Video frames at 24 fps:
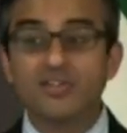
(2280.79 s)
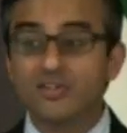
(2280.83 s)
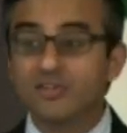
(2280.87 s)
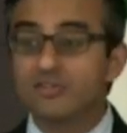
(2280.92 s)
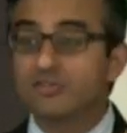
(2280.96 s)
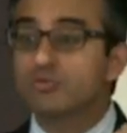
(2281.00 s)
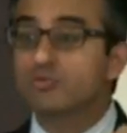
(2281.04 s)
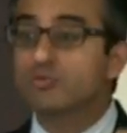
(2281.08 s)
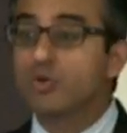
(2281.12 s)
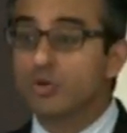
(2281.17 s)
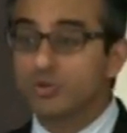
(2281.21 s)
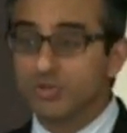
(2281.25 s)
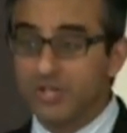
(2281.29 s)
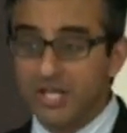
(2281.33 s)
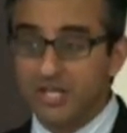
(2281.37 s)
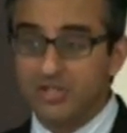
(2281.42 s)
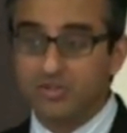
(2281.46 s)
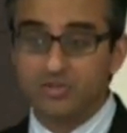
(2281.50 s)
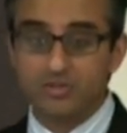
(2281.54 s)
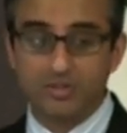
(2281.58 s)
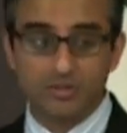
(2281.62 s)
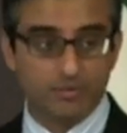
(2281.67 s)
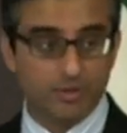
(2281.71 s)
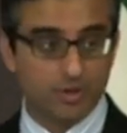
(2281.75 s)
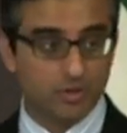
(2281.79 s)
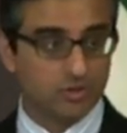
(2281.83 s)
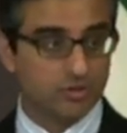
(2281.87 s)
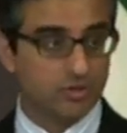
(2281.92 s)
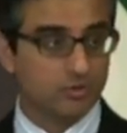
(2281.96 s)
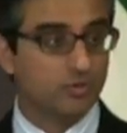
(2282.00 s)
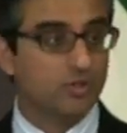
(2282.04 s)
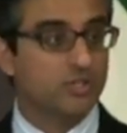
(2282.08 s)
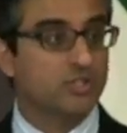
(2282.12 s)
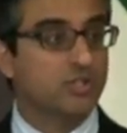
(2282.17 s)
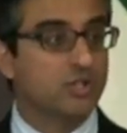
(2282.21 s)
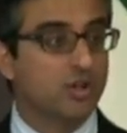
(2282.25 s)
there's rotational
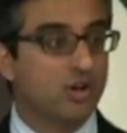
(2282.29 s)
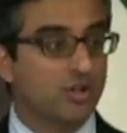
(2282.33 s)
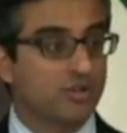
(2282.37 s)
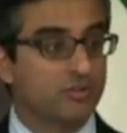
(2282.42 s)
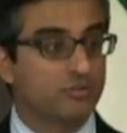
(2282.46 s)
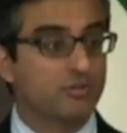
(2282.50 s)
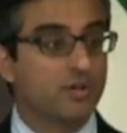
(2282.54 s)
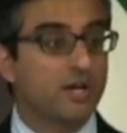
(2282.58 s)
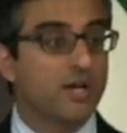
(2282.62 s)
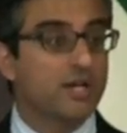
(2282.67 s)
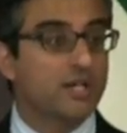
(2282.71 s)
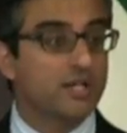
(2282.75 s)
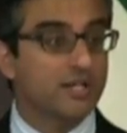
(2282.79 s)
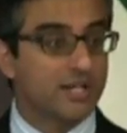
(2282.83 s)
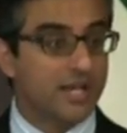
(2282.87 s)
motion, what he calls